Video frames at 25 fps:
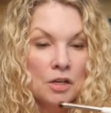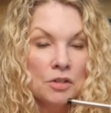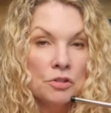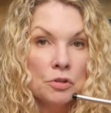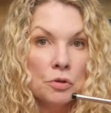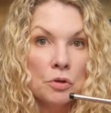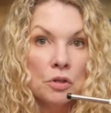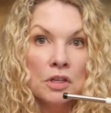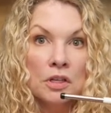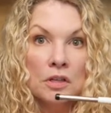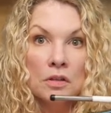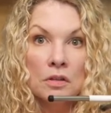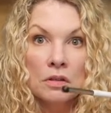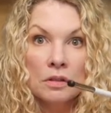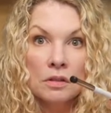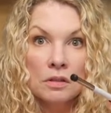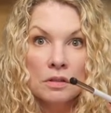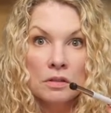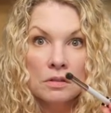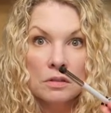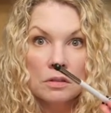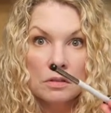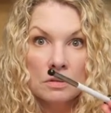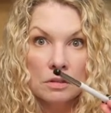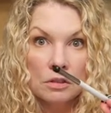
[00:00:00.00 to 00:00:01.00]
So like
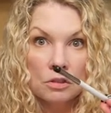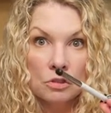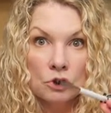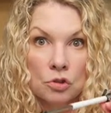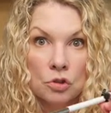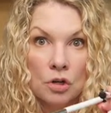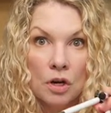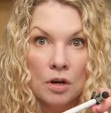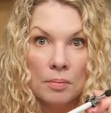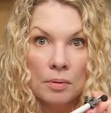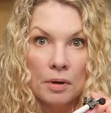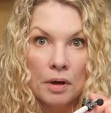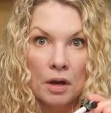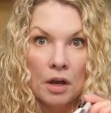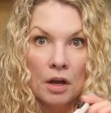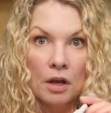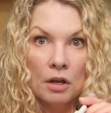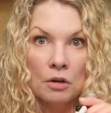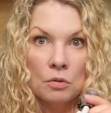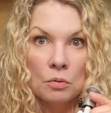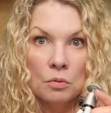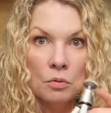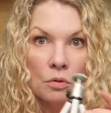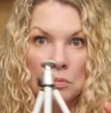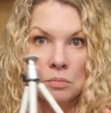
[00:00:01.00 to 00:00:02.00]
this, this
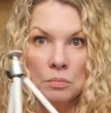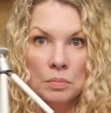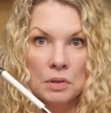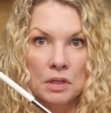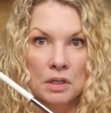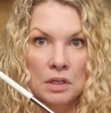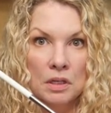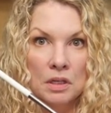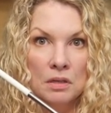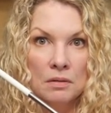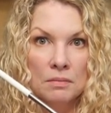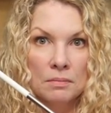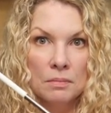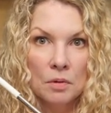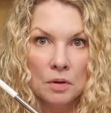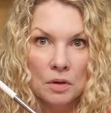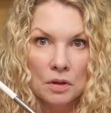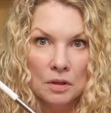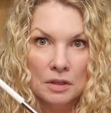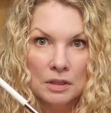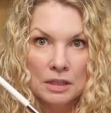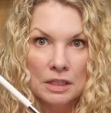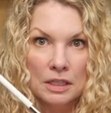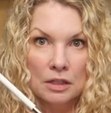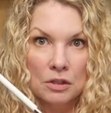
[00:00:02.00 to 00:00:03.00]
tripod would be
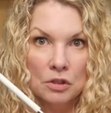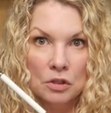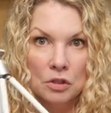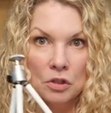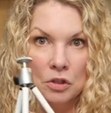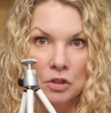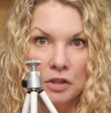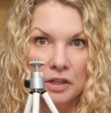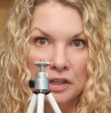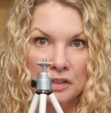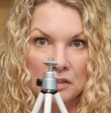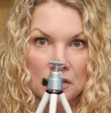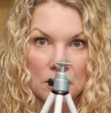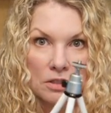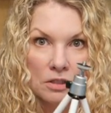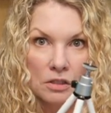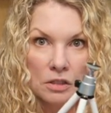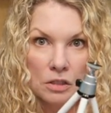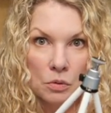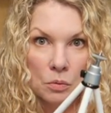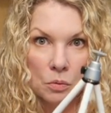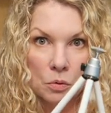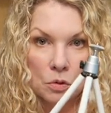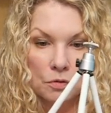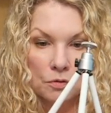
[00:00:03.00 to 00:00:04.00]
legal at
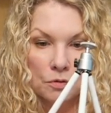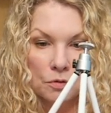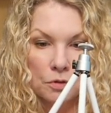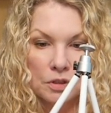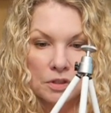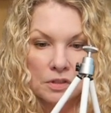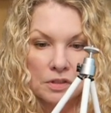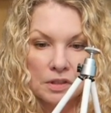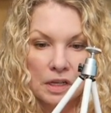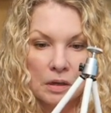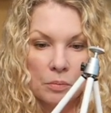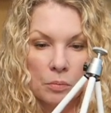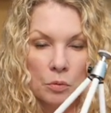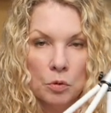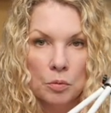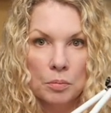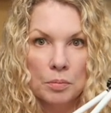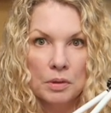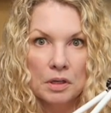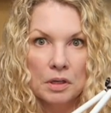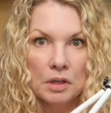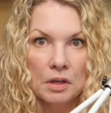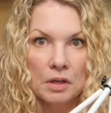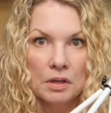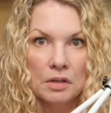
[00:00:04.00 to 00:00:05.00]
Disney World, for example,
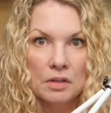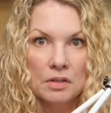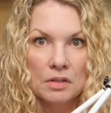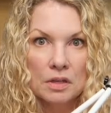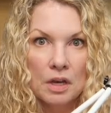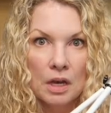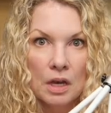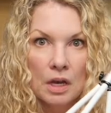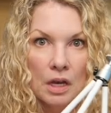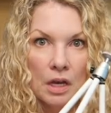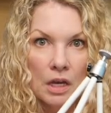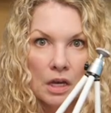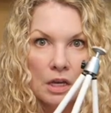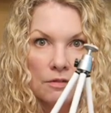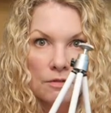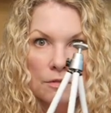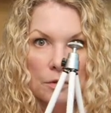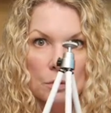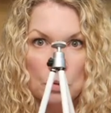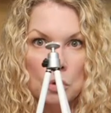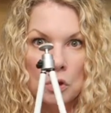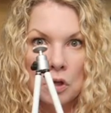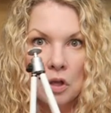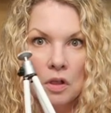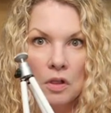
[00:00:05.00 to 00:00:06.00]
because if
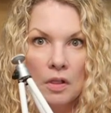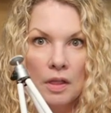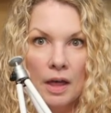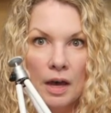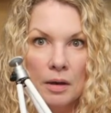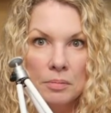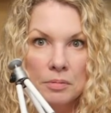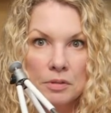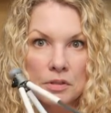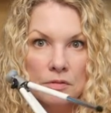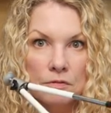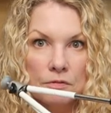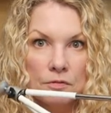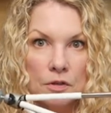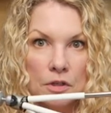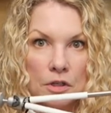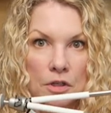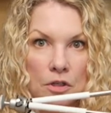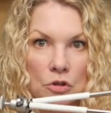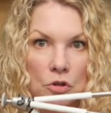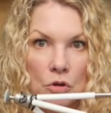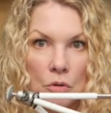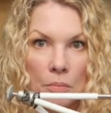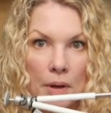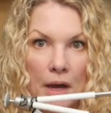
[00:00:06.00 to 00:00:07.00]
it will collapse and fit
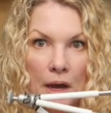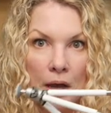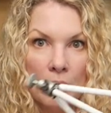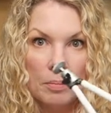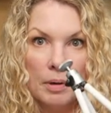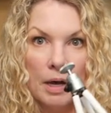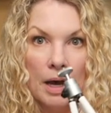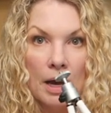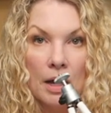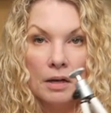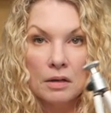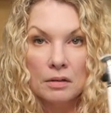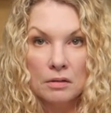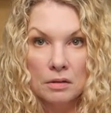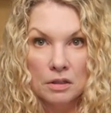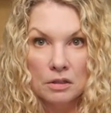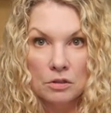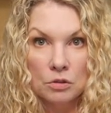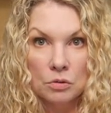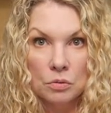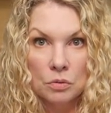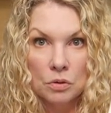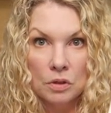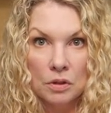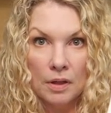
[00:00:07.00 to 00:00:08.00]
in your backpack, they
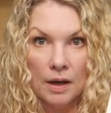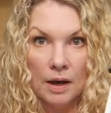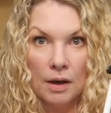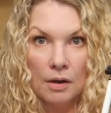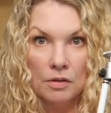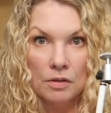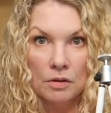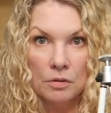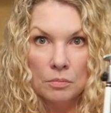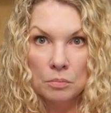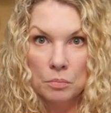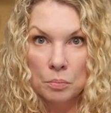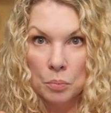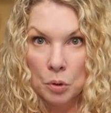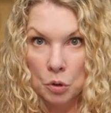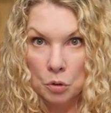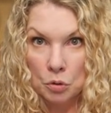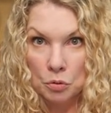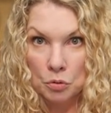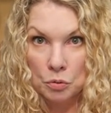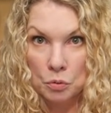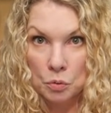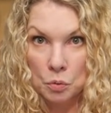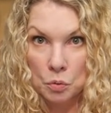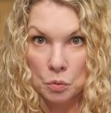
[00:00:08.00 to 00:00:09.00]
do allow them
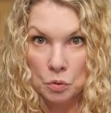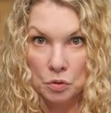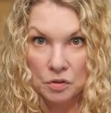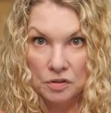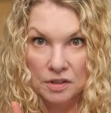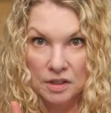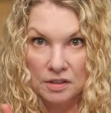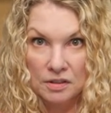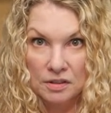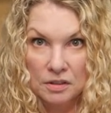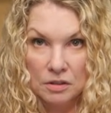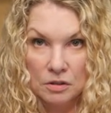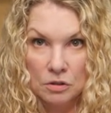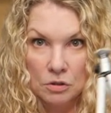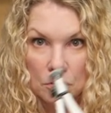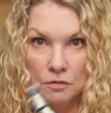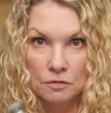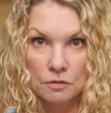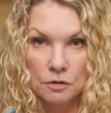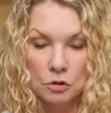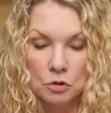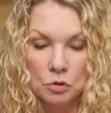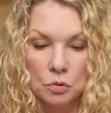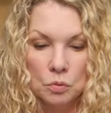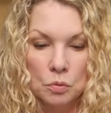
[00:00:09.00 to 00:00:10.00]
per the rules. That's in their
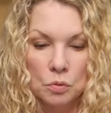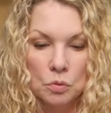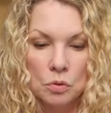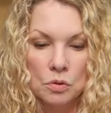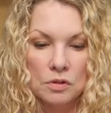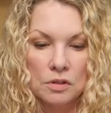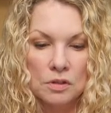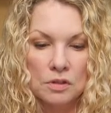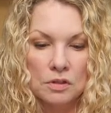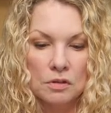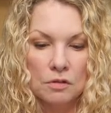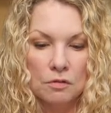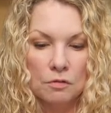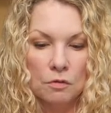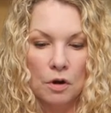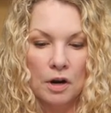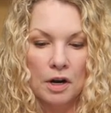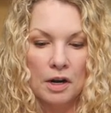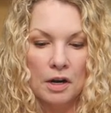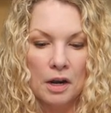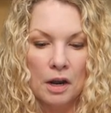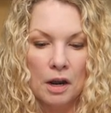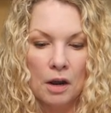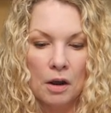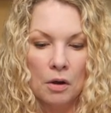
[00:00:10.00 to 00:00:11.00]
official rules as of
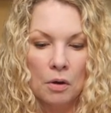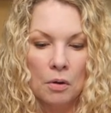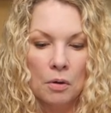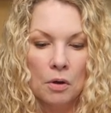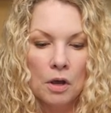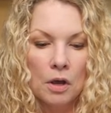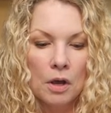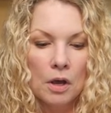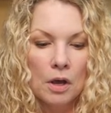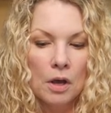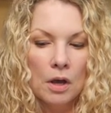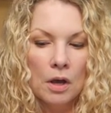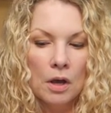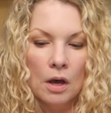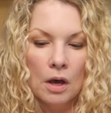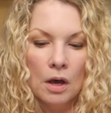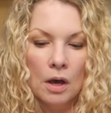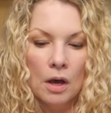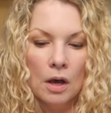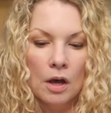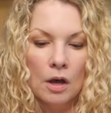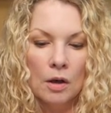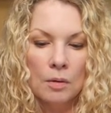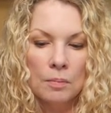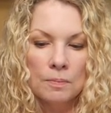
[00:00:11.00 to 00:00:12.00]
right now.
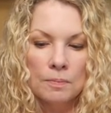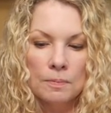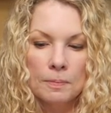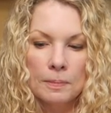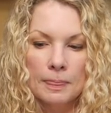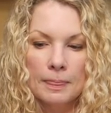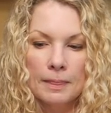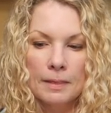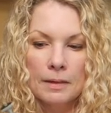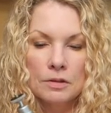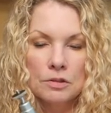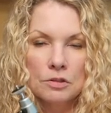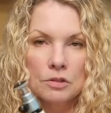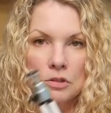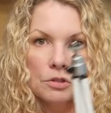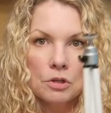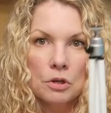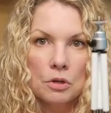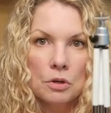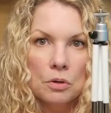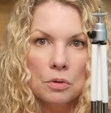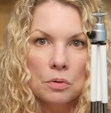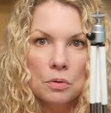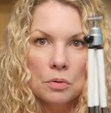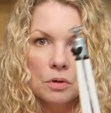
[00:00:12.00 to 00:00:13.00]
Um,
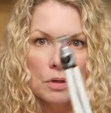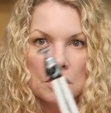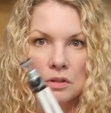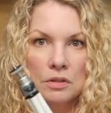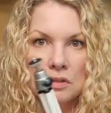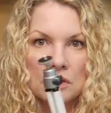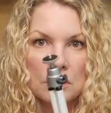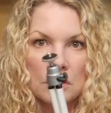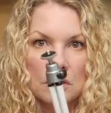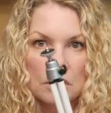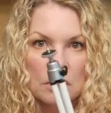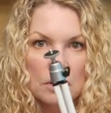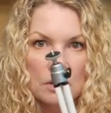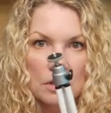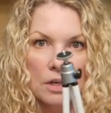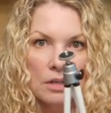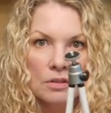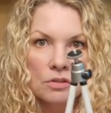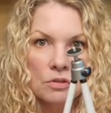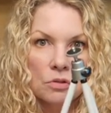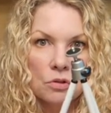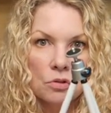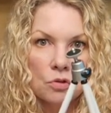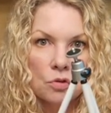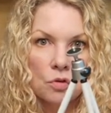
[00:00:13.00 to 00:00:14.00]
so it's it's a
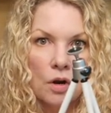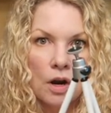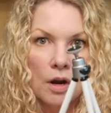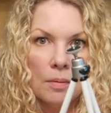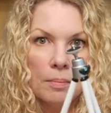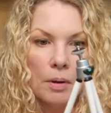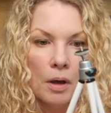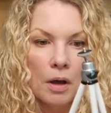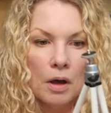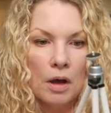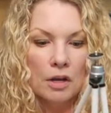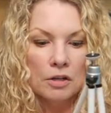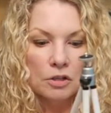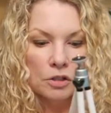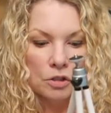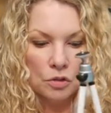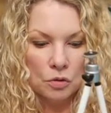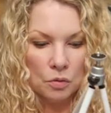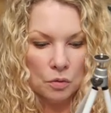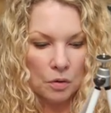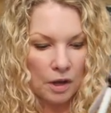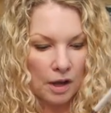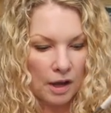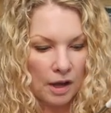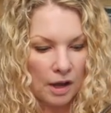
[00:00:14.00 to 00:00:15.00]
nice little tripod. You
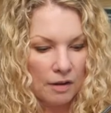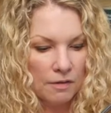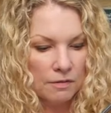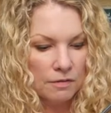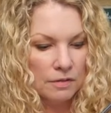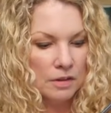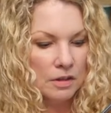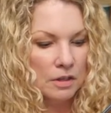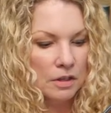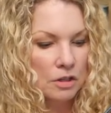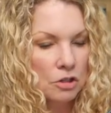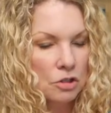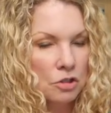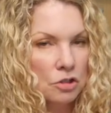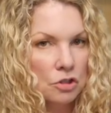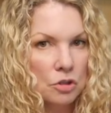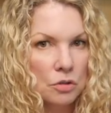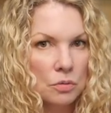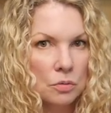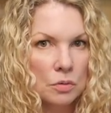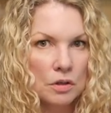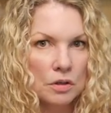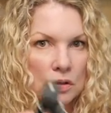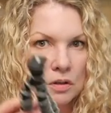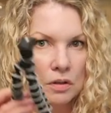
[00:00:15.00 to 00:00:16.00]
don't have the
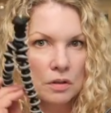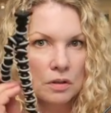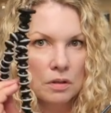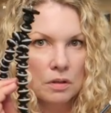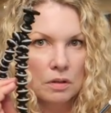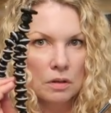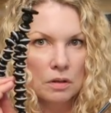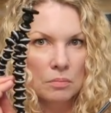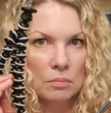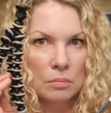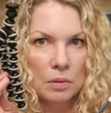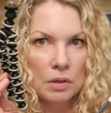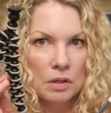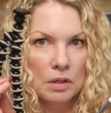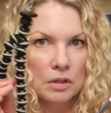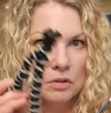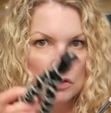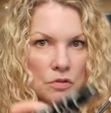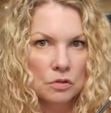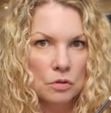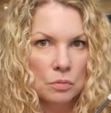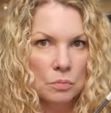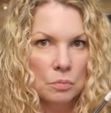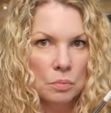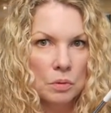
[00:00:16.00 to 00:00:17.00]
issue with it being
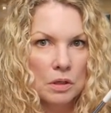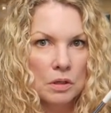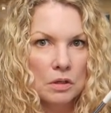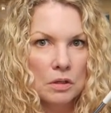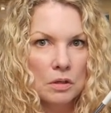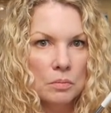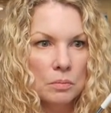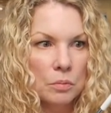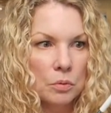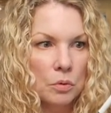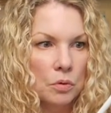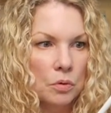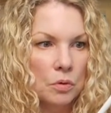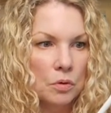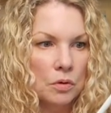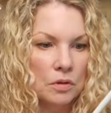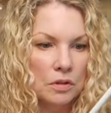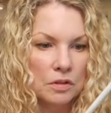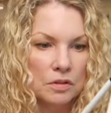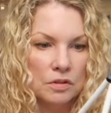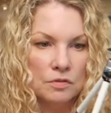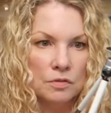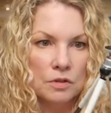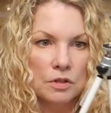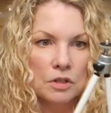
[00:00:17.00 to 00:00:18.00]
so bendable,
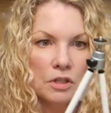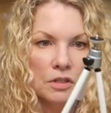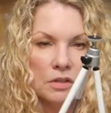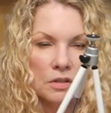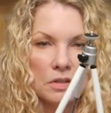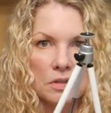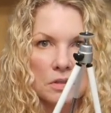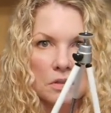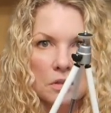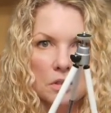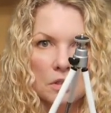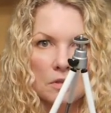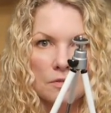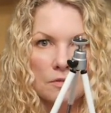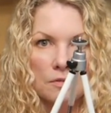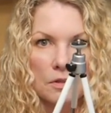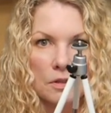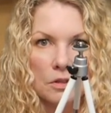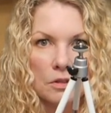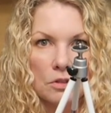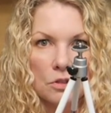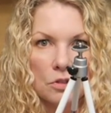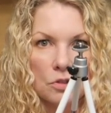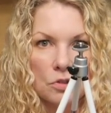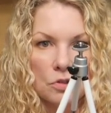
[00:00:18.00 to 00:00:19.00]
it's very stiff
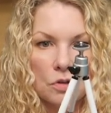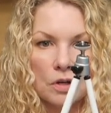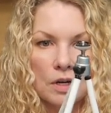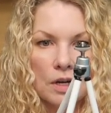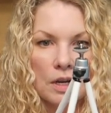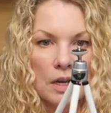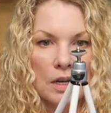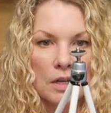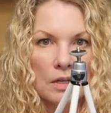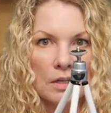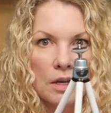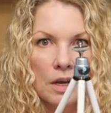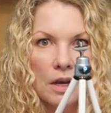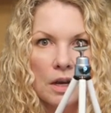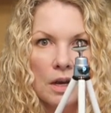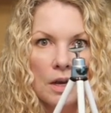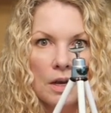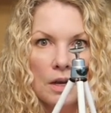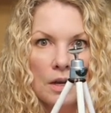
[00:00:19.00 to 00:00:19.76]
and straight.